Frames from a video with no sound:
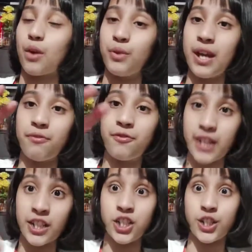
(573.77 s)
we have
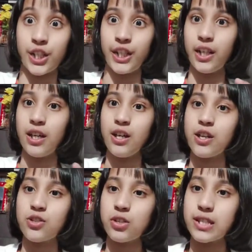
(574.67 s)
touched it,
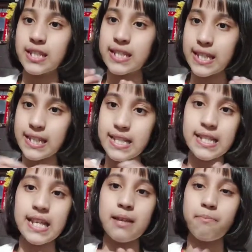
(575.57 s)
so the seeds
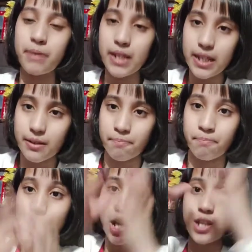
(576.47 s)
inside the pea
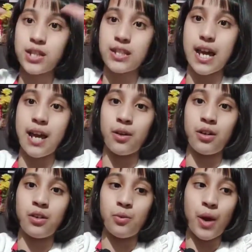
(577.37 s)
burst,
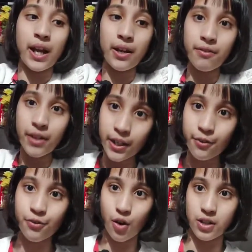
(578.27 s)
and wherever
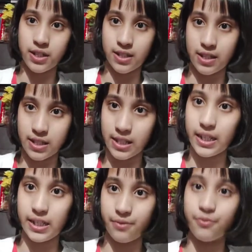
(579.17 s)
it falls, the
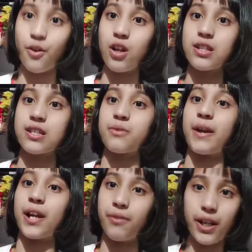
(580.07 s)
seed falls
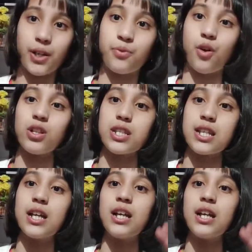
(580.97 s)
wherever it falls,